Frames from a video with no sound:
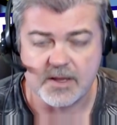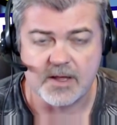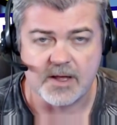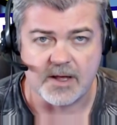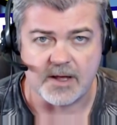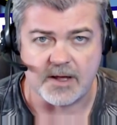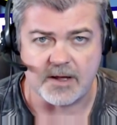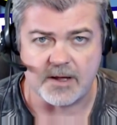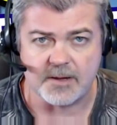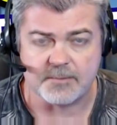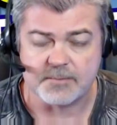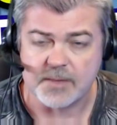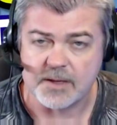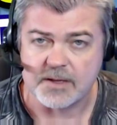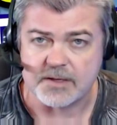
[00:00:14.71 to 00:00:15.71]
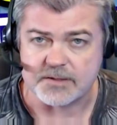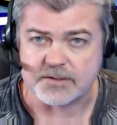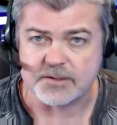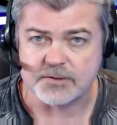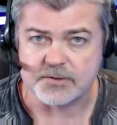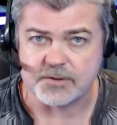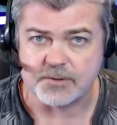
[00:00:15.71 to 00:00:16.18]
Uh,
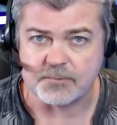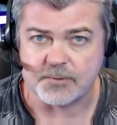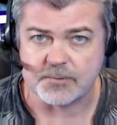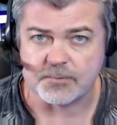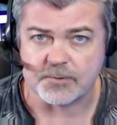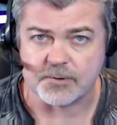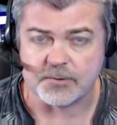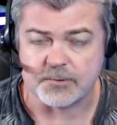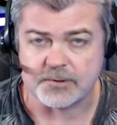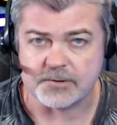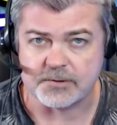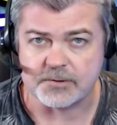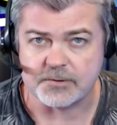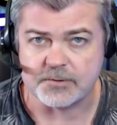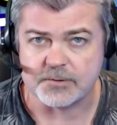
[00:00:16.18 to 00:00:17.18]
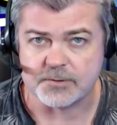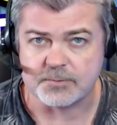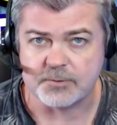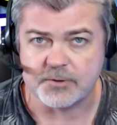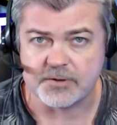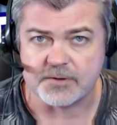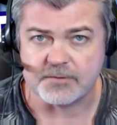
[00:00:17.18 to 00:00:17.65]
Essentially what we're going to do is
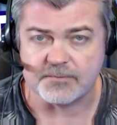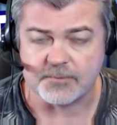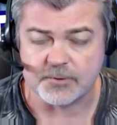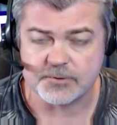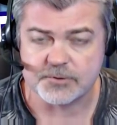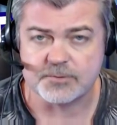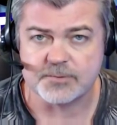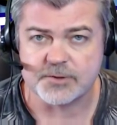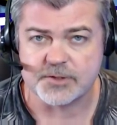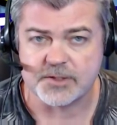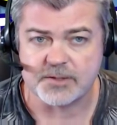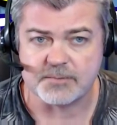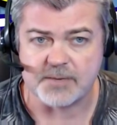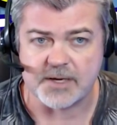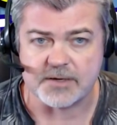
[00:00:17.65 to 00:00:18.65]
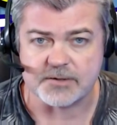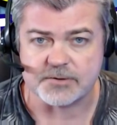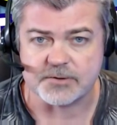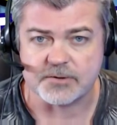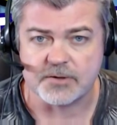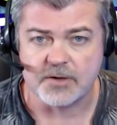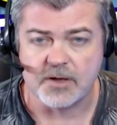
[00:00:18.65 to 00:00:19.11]
put Virtual Machine
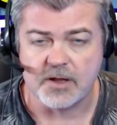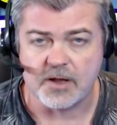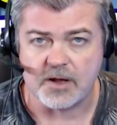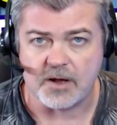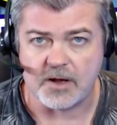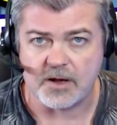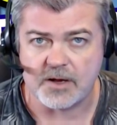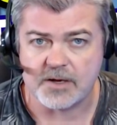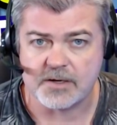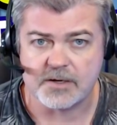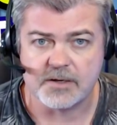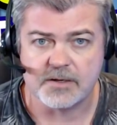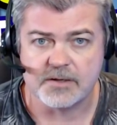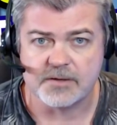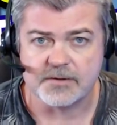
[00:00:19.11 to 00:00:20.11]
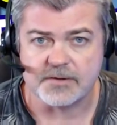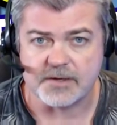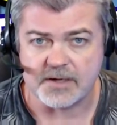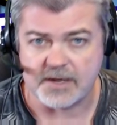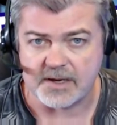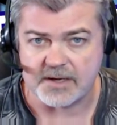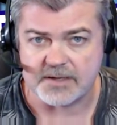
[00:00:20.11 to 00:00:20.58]
Manager on the
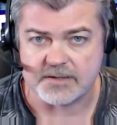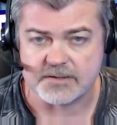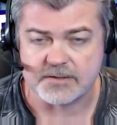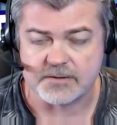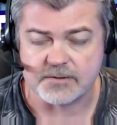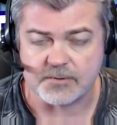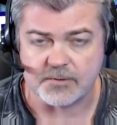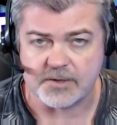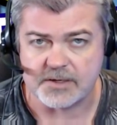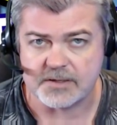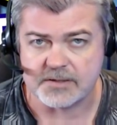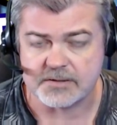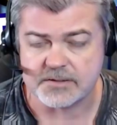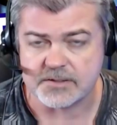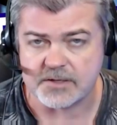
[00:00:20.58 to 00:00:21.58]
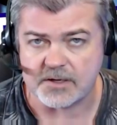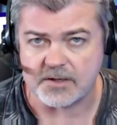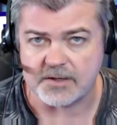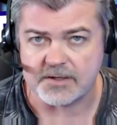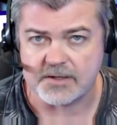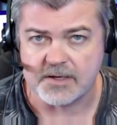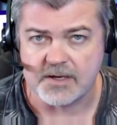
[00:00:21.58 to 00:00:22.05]
NAS, go ahead and install
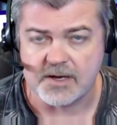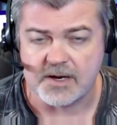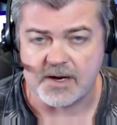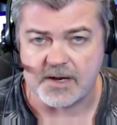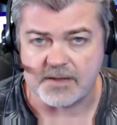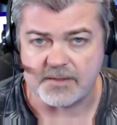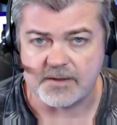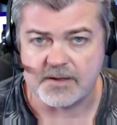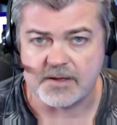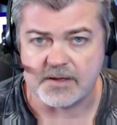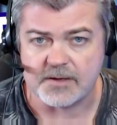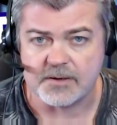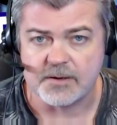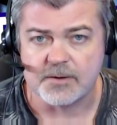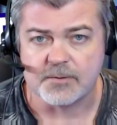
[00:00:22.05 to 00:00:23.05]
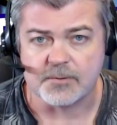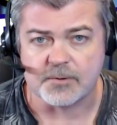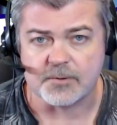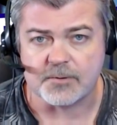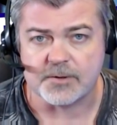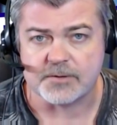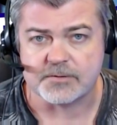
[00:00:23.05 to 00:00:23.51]
it, and then we're
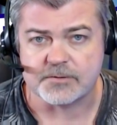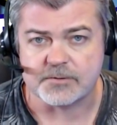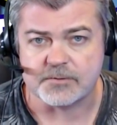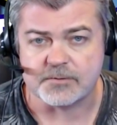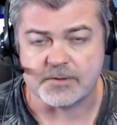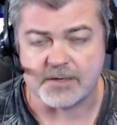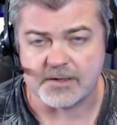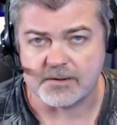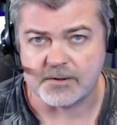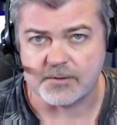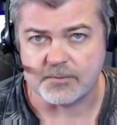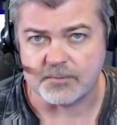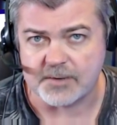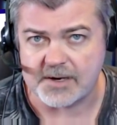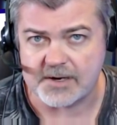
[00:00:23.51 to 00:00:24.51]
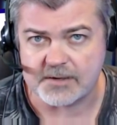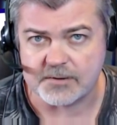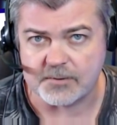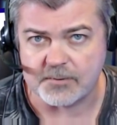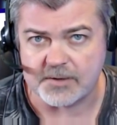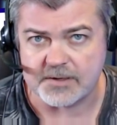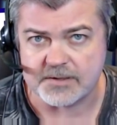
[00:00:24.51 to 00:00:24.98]
going to download
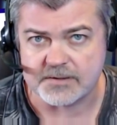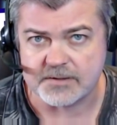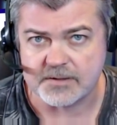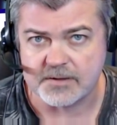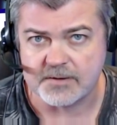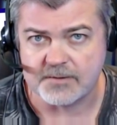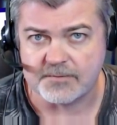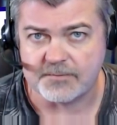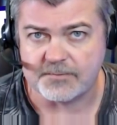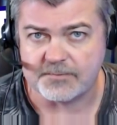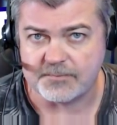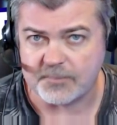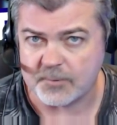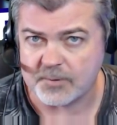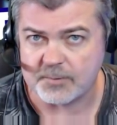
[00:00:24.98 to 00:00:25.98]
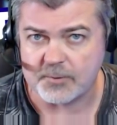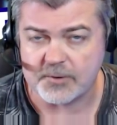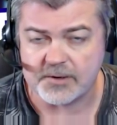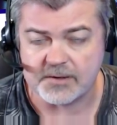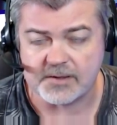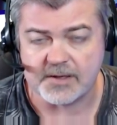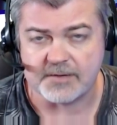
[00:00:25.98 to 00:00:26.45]
ReactOS
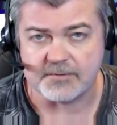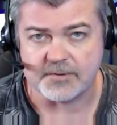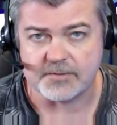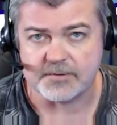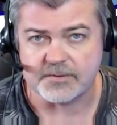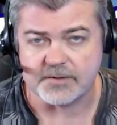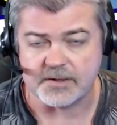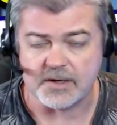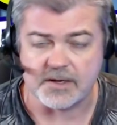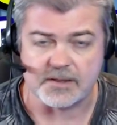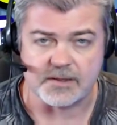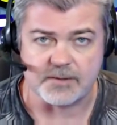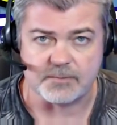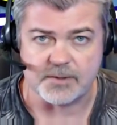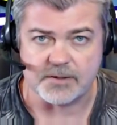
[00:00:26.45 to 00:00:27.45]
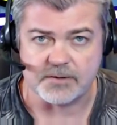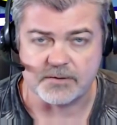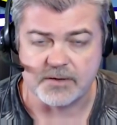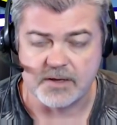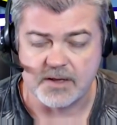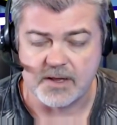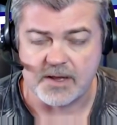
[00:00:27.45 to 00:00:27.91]
4.11, the nightly
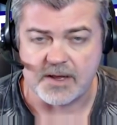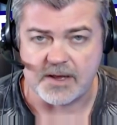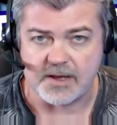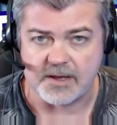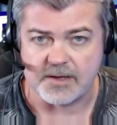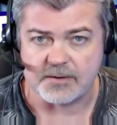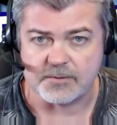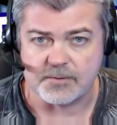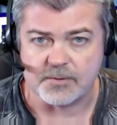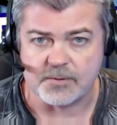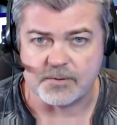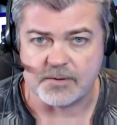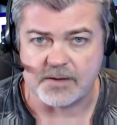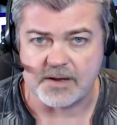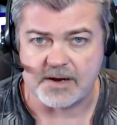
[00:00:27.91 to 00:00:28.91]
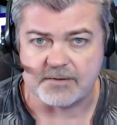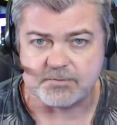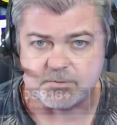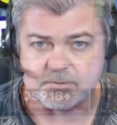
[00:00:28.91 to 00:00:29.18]
build, and after